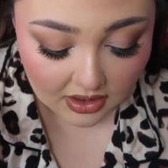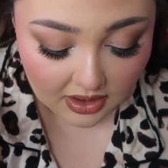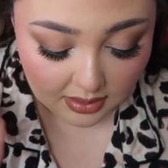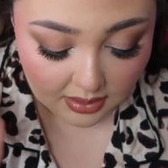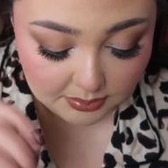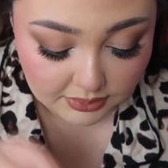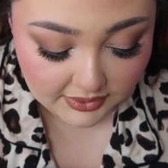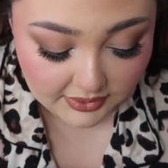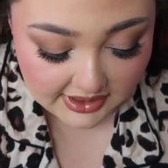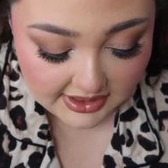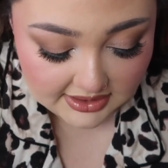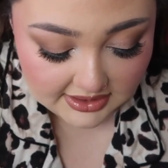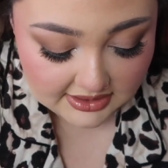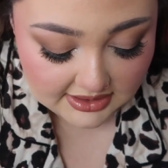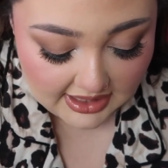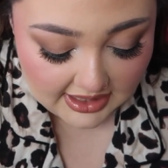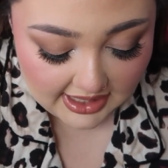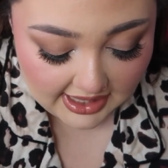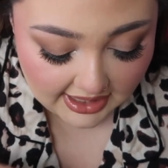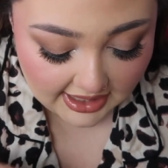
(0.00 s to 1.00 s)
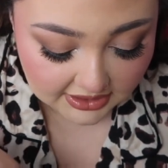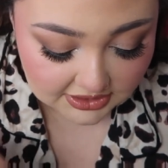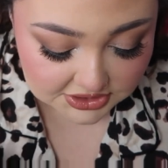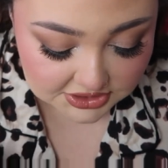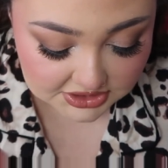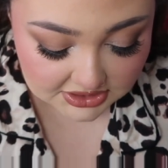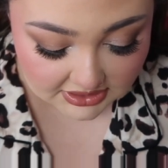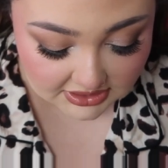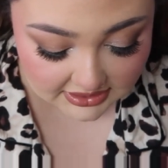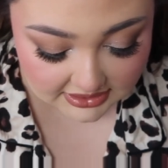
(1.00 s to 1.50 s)
A brand that
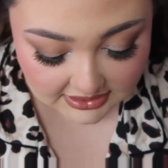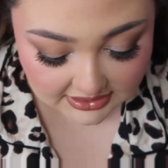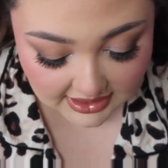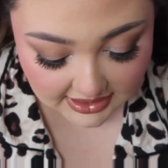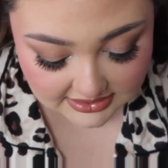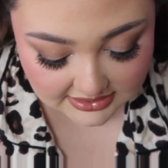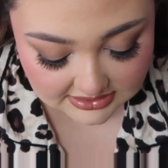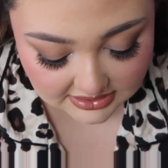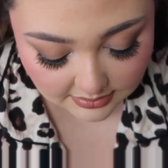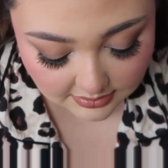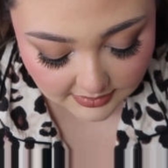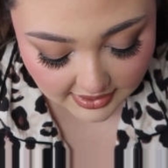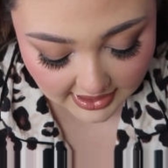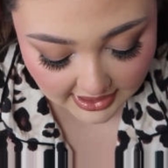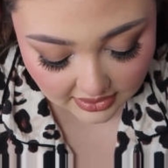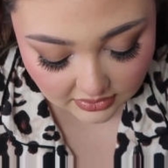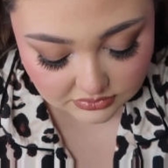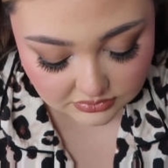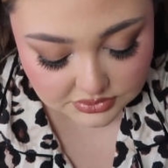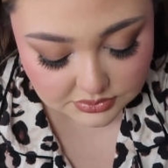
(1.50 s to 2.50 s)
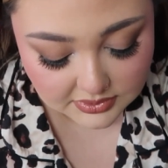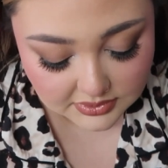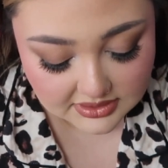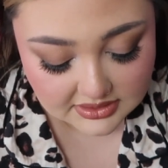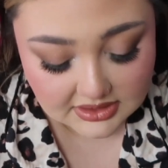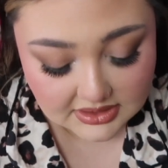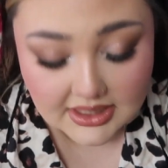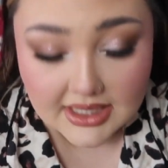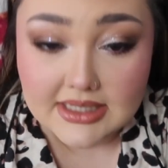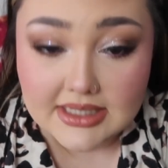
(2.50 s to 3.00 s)
actually has come out with
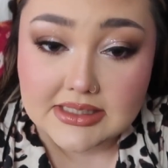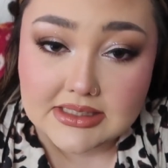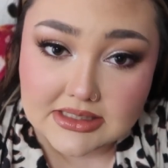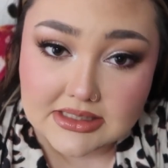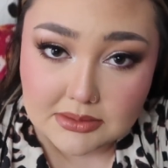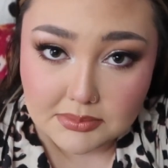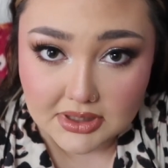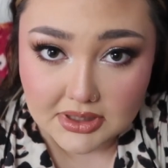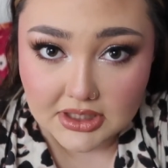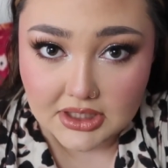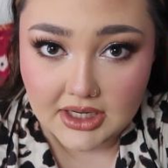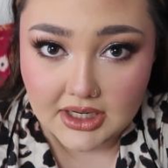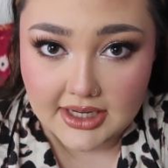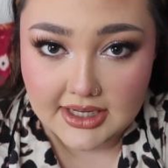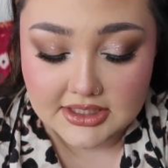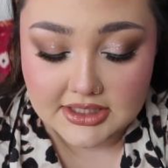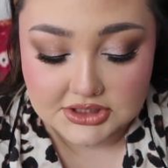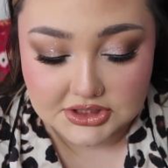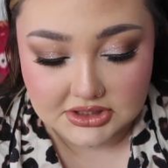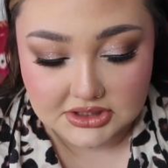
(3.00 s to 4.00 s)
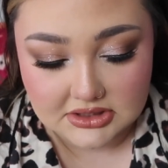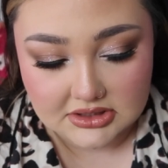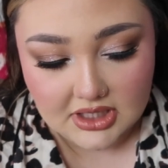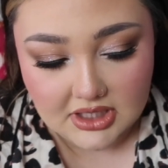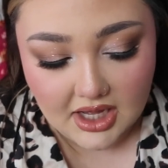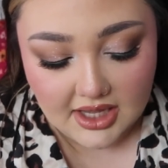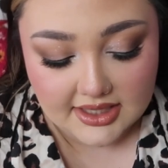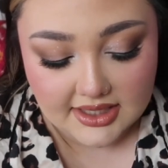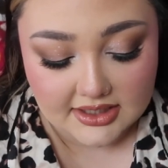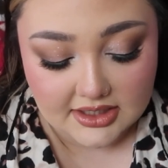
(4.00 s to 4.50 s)
a similar-ish,
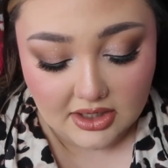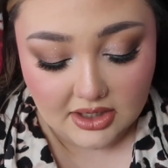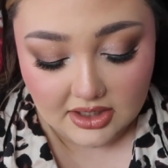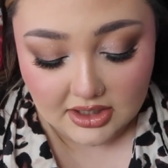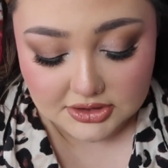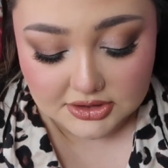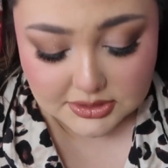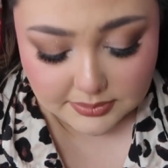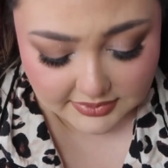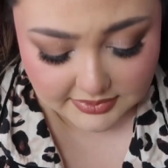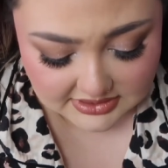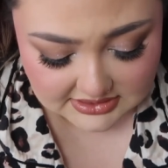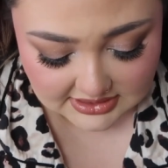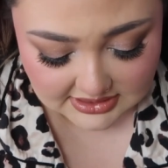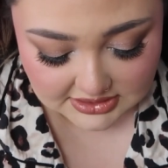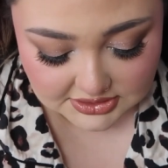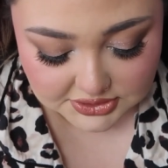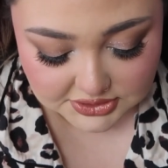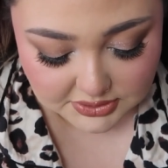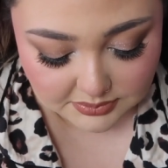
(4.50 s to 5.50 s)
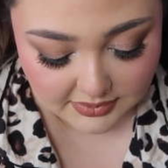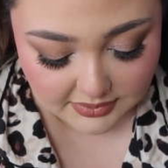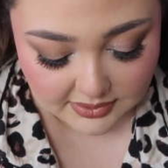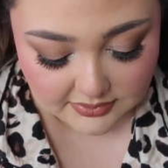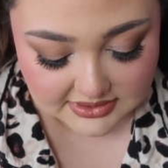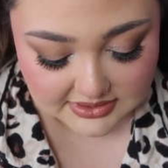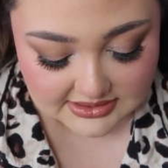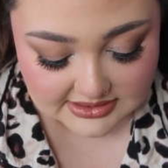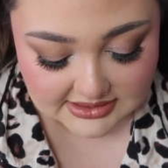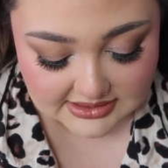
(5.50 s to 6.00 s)
not a 100% dupe I
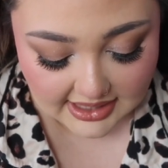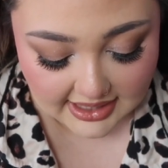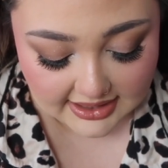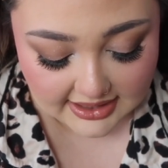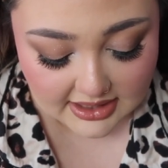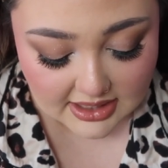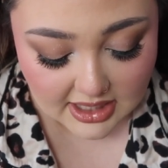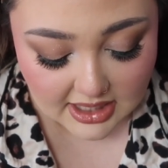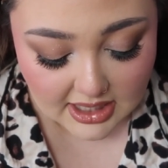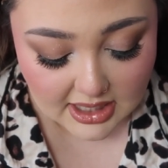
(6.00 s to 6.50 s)
wouldn't say,